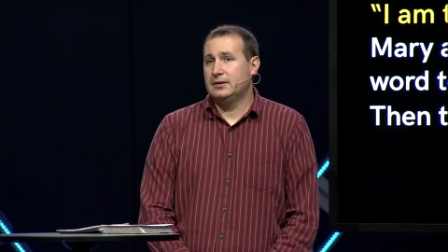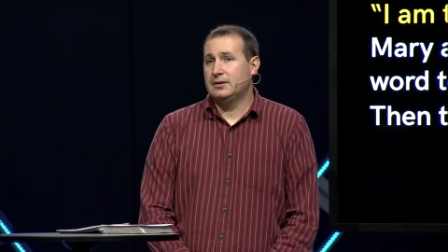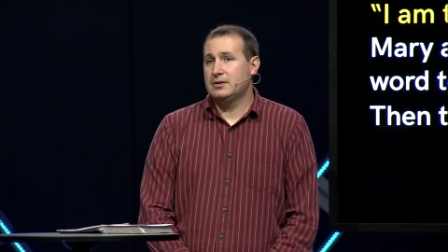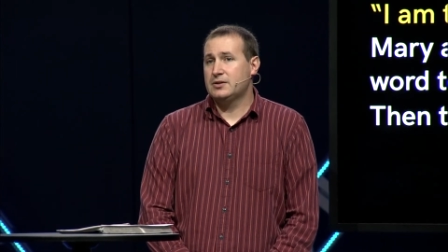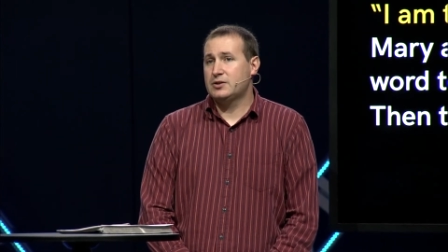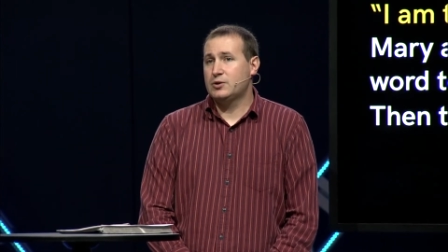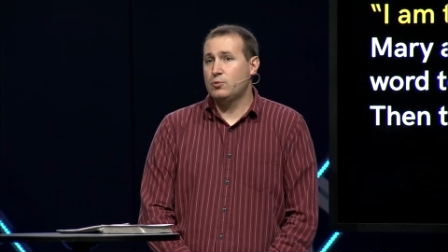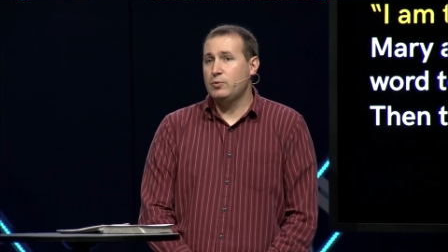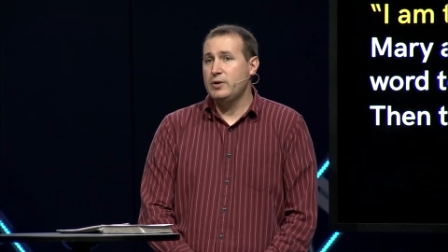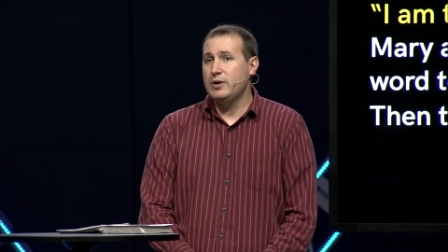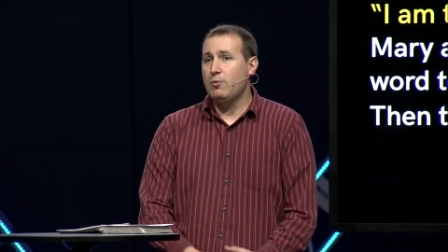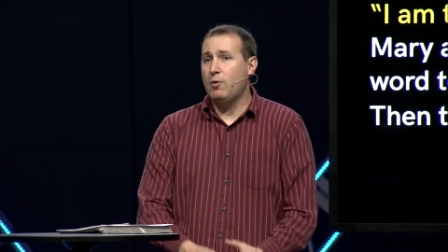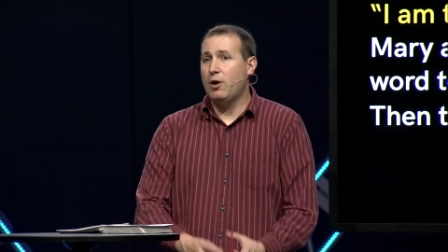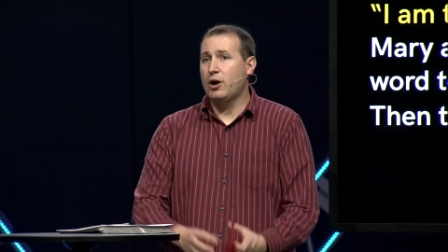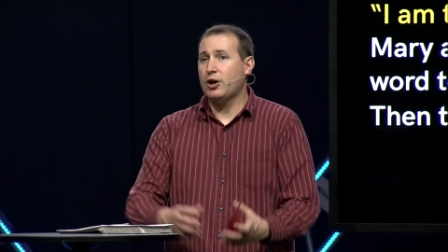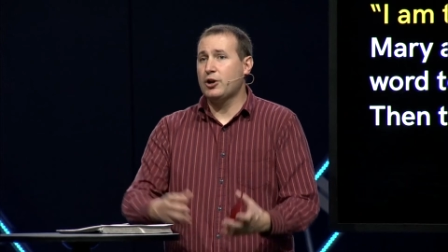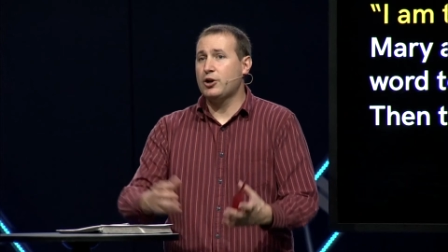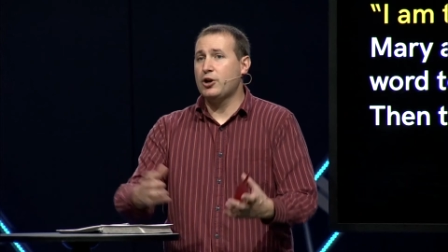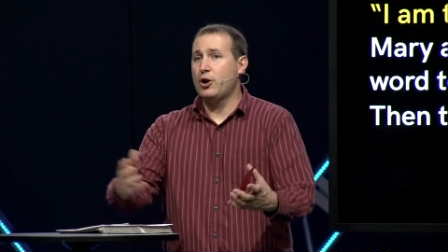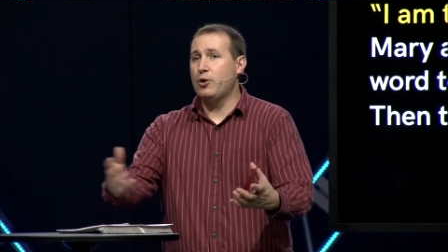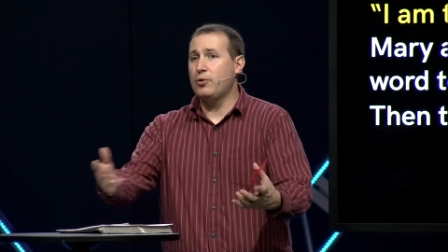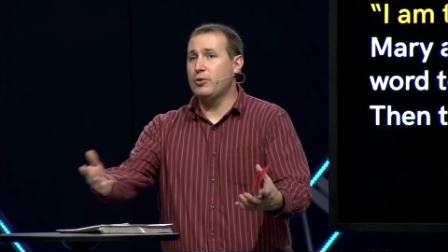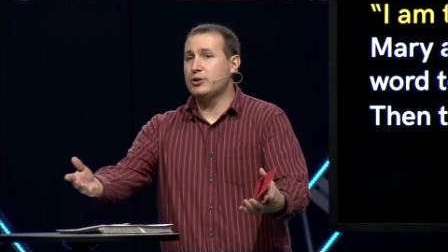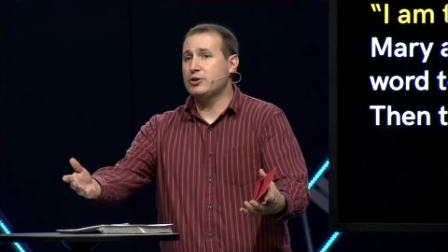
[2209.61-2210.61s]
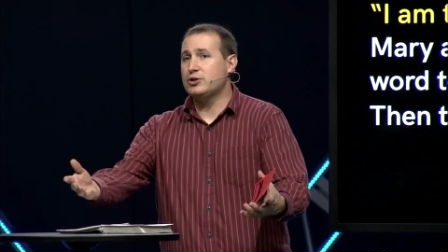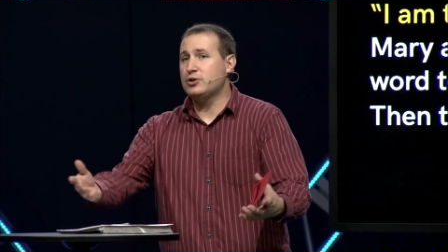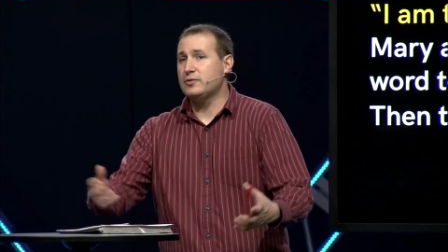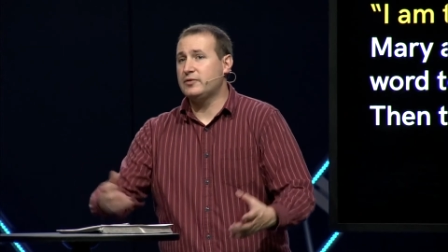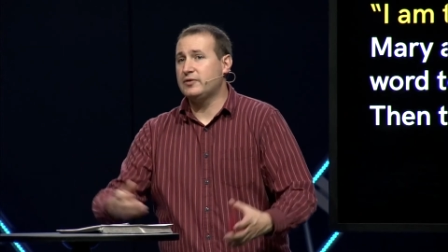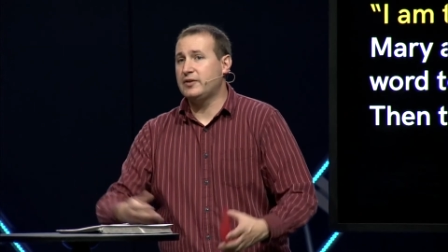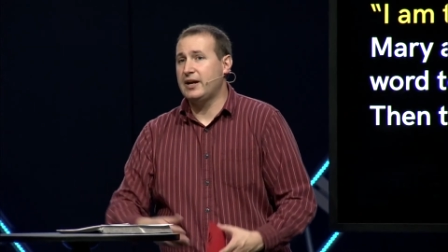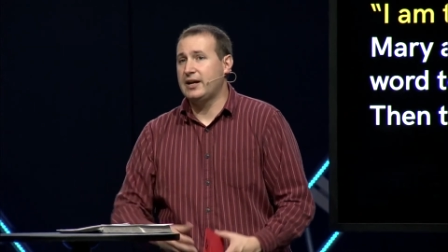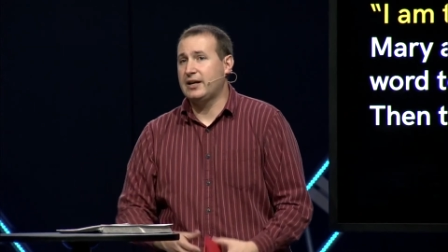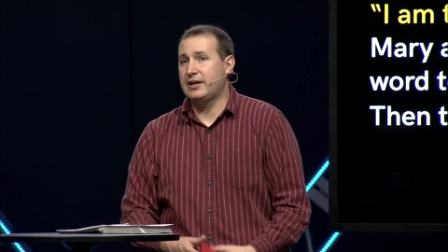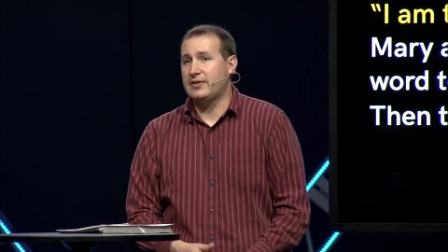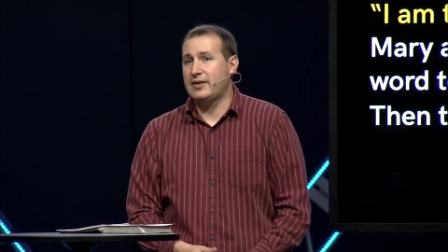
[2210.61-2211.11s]
And so we want to know that you've
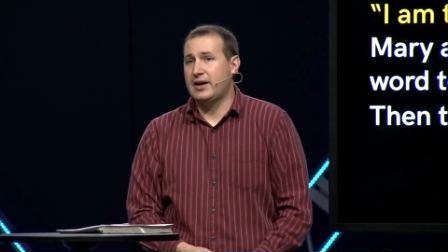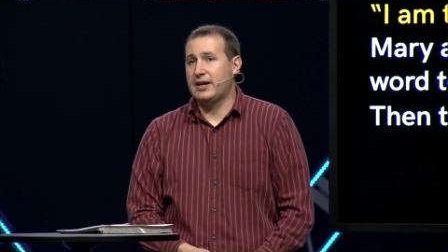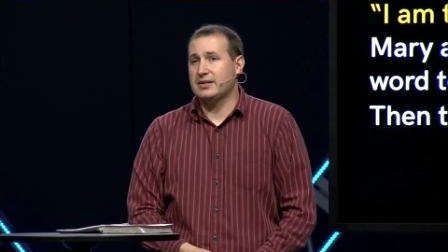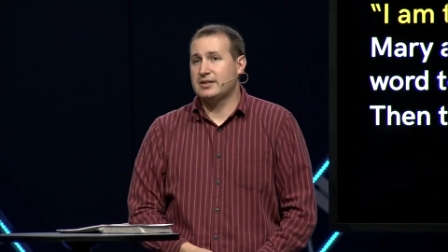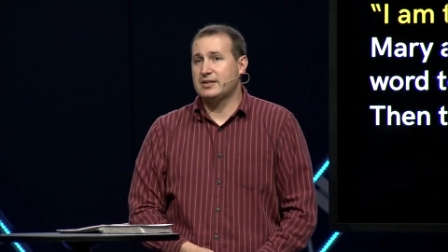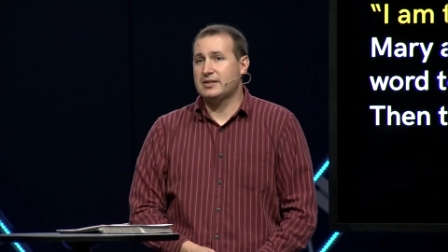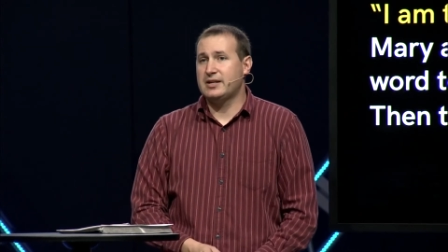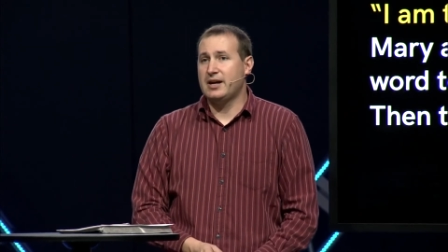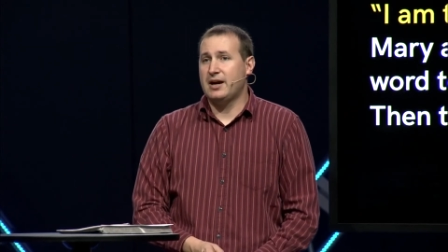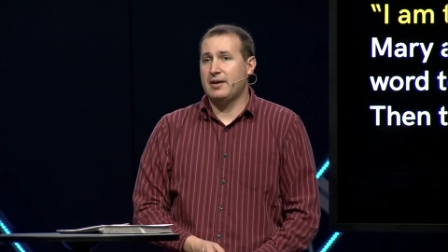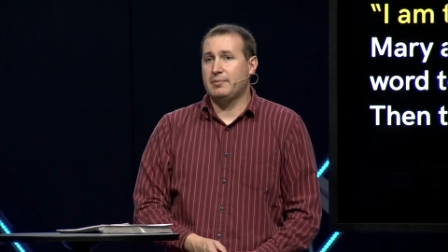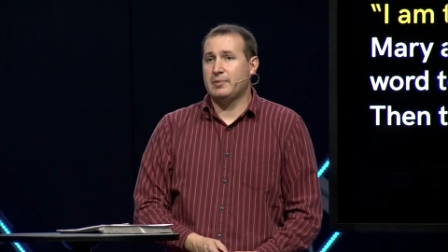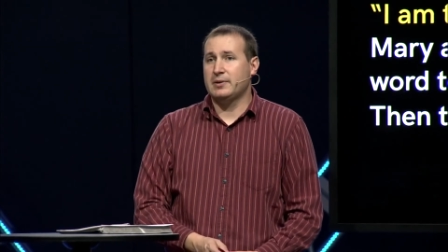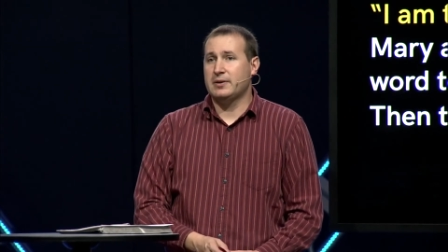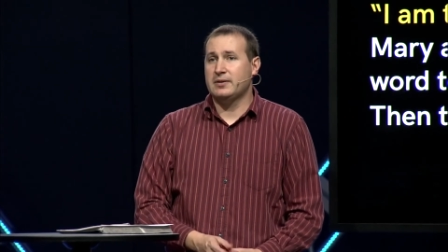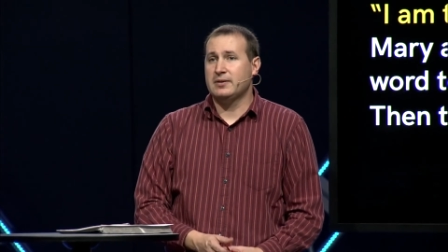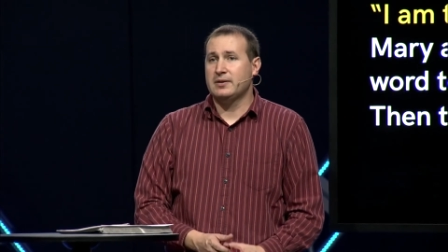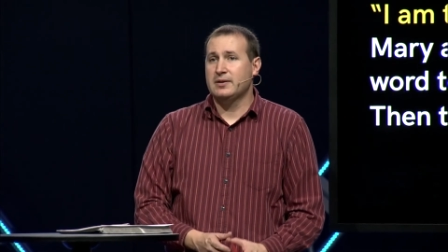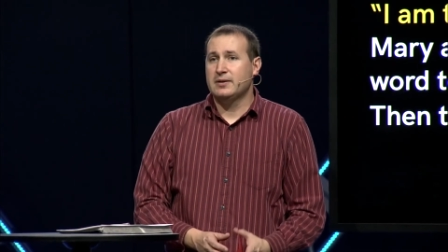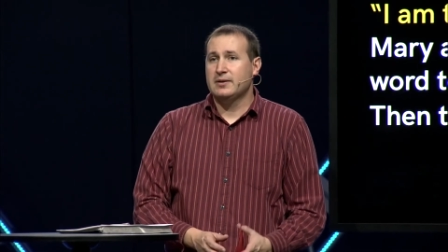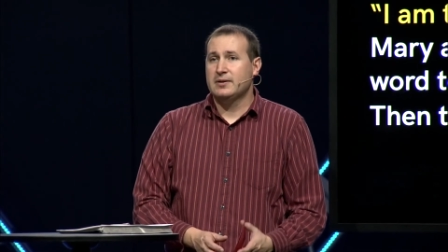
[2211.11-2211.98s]
taken that step. And